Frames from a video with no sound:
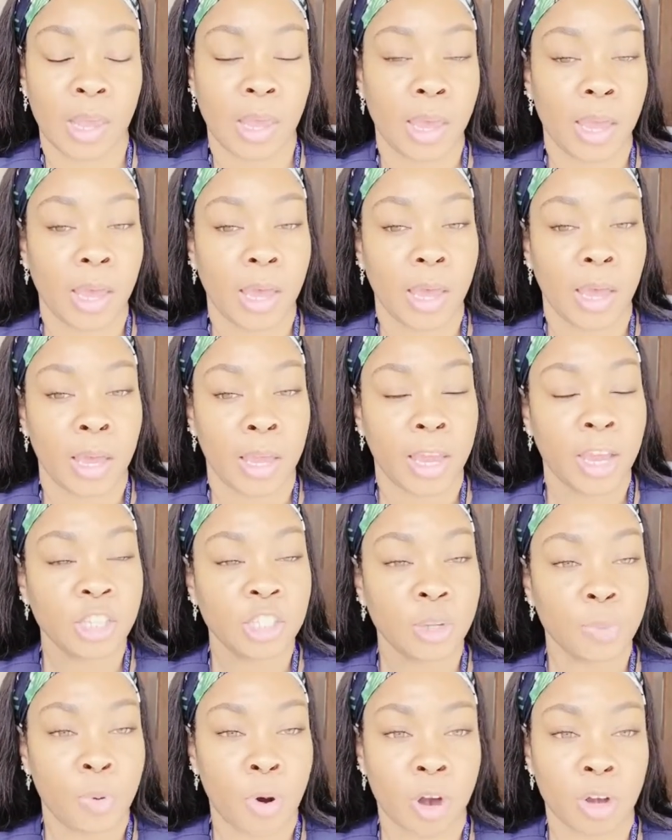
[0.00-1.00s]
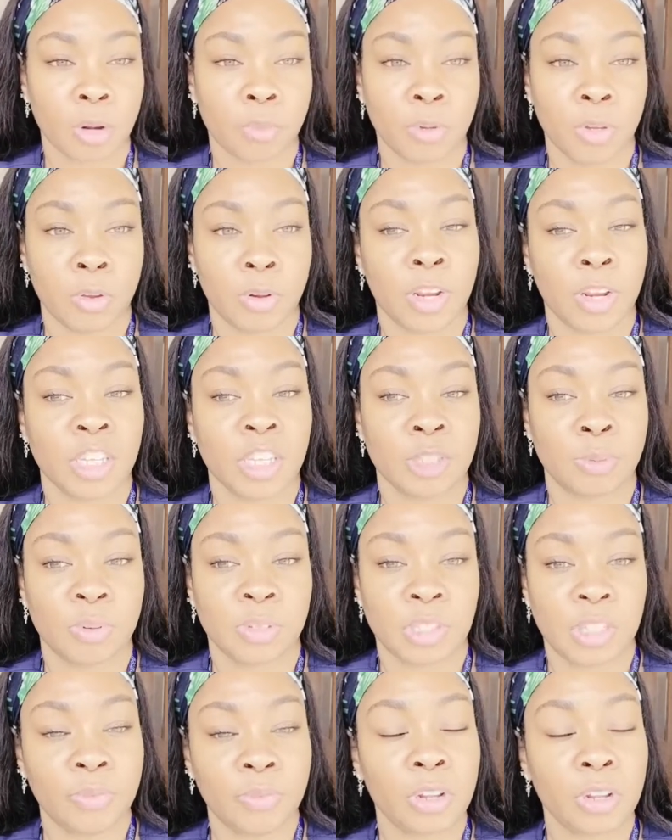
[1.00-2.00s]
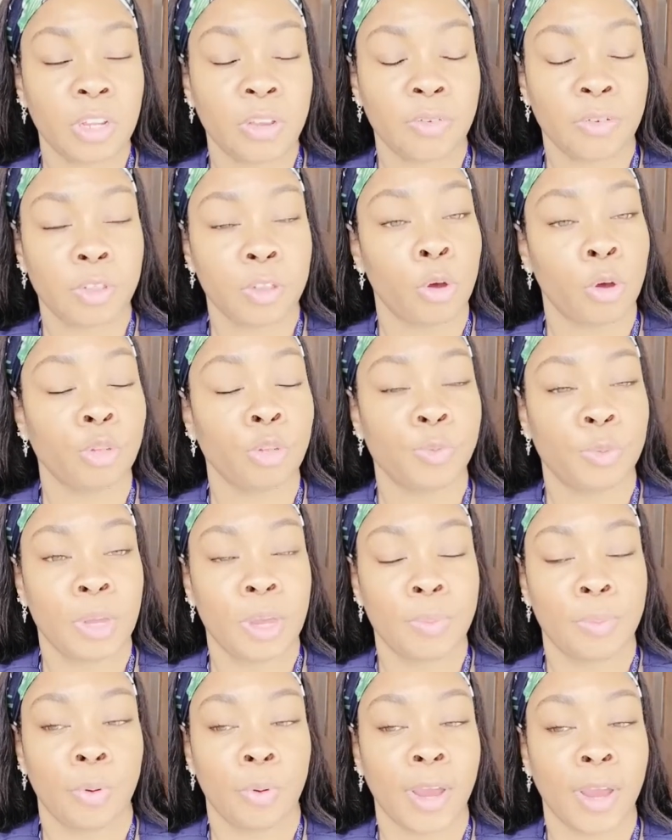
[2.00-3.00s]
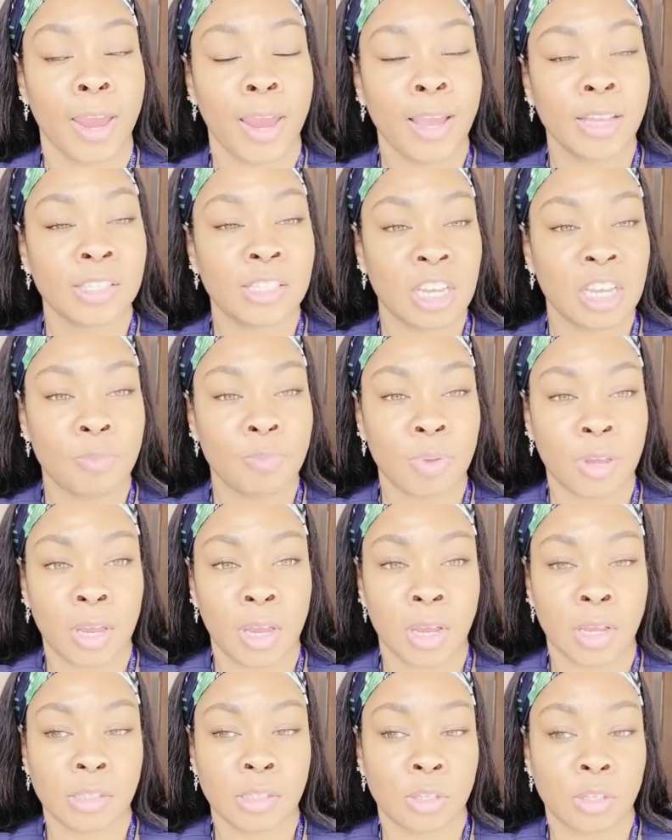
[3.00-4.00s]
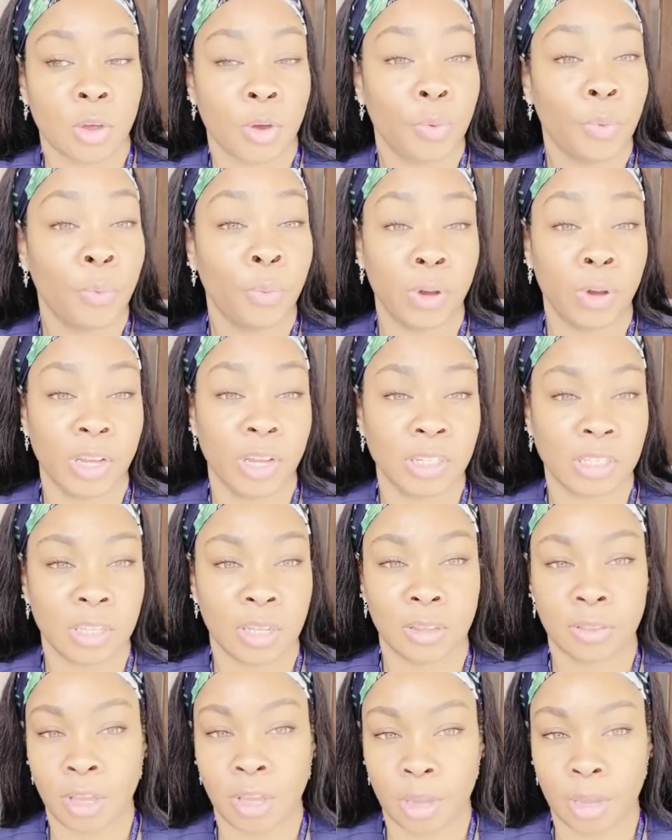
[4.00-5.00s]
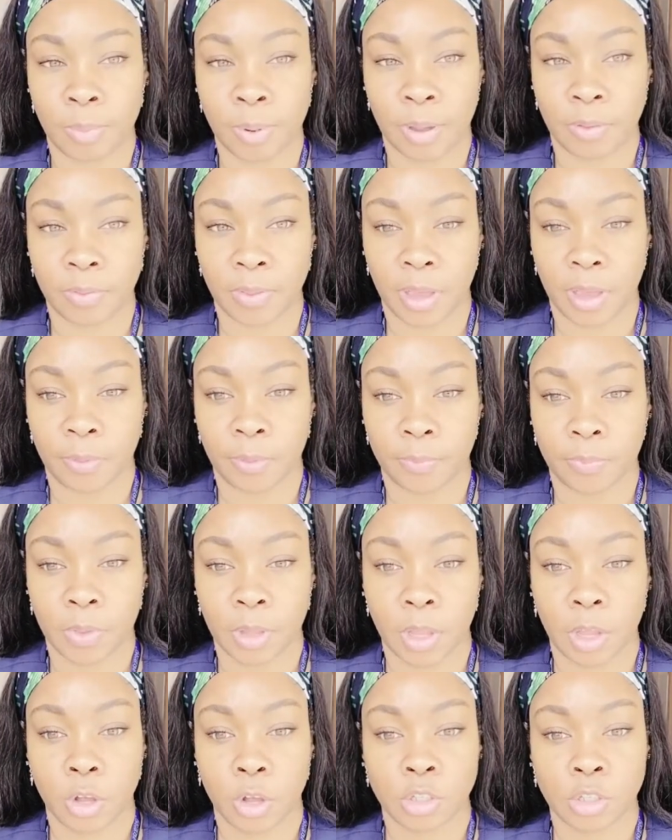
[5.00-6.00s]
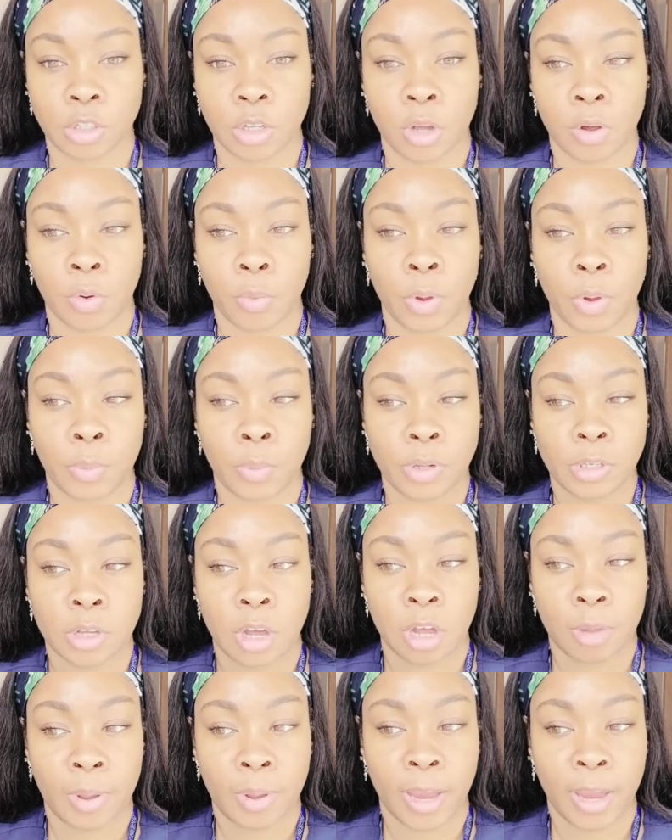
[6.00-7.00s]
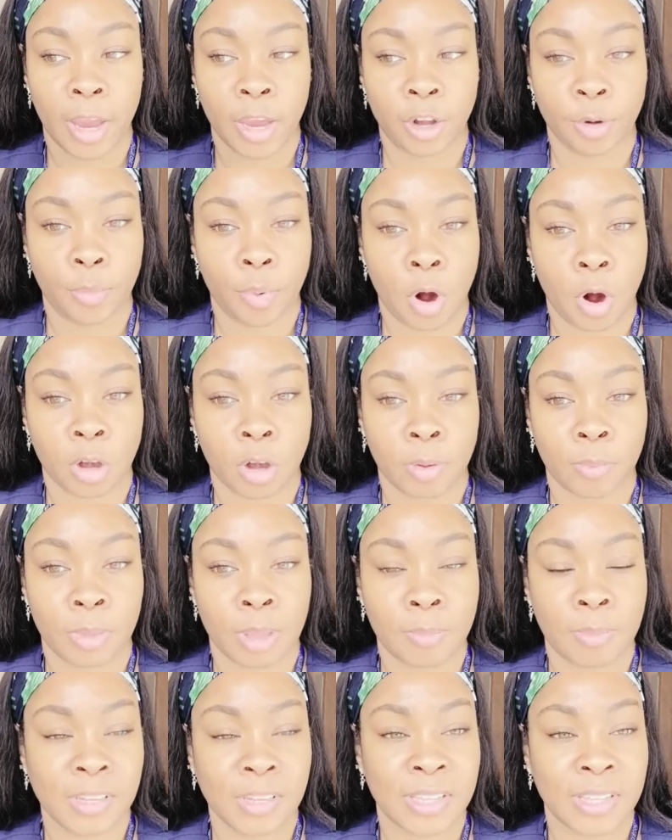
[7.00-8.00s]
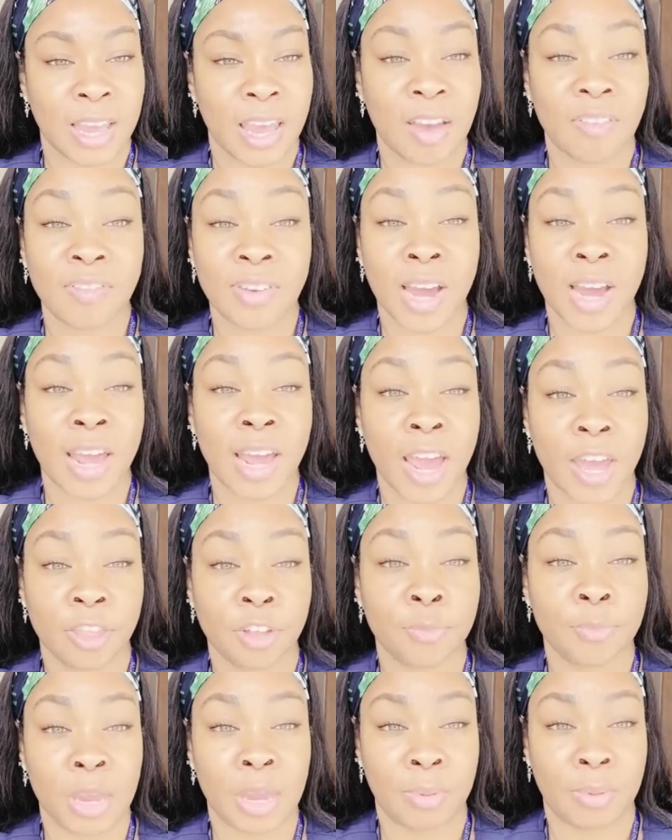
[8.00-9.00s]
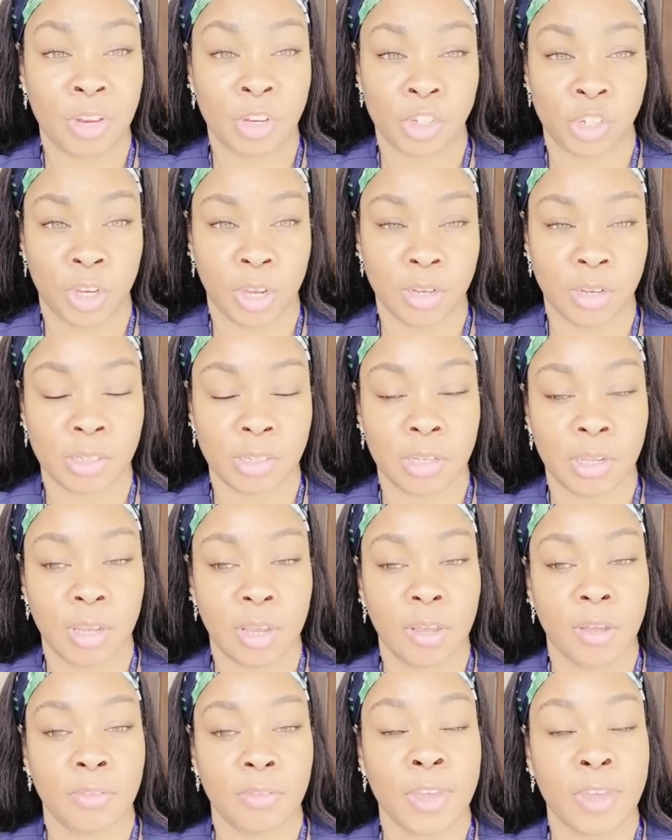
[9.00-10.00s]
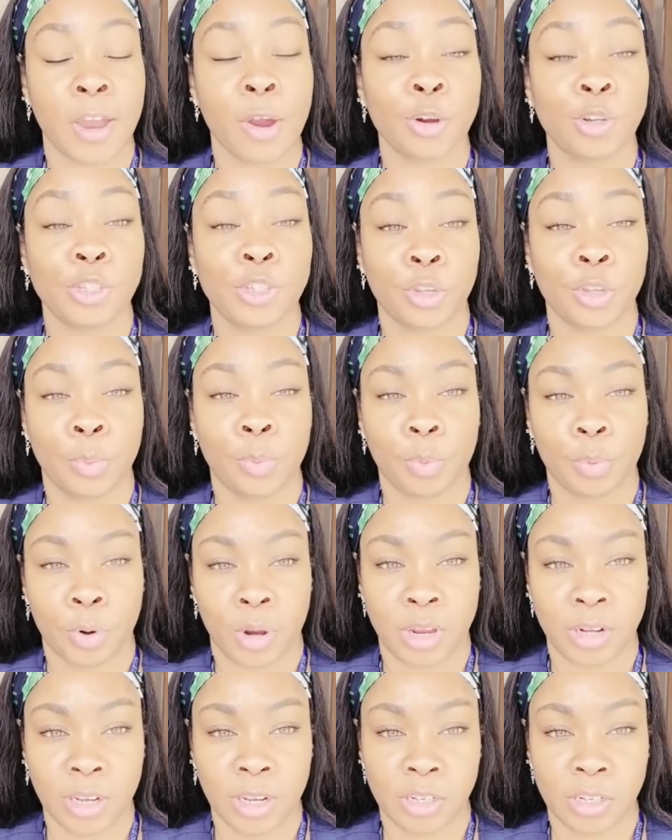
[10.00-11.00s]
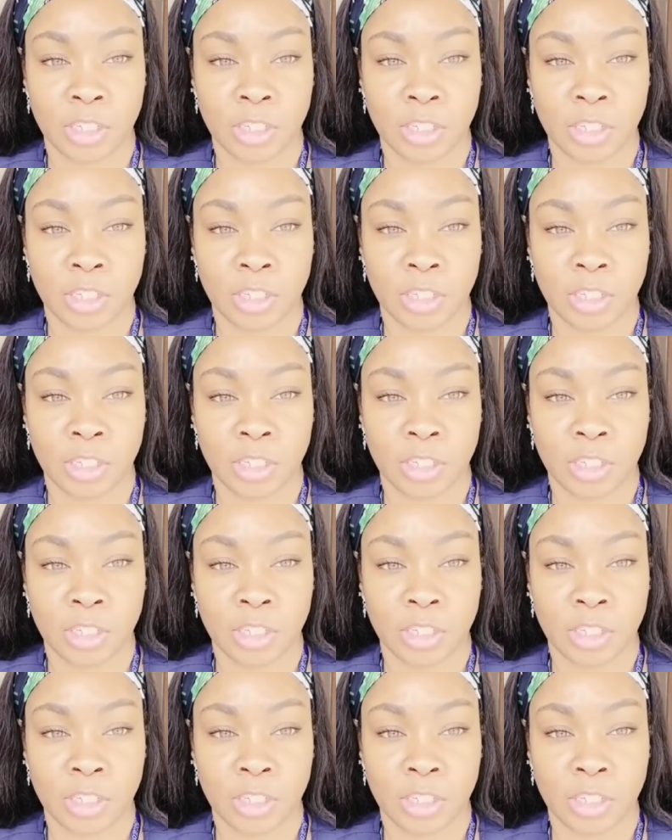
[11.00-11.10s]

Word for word: An antepartum unit is specifically for those people. Ante means what? Think about that. So when we talk about antepartum, that means they have not had their babies yet. They are still pregnant.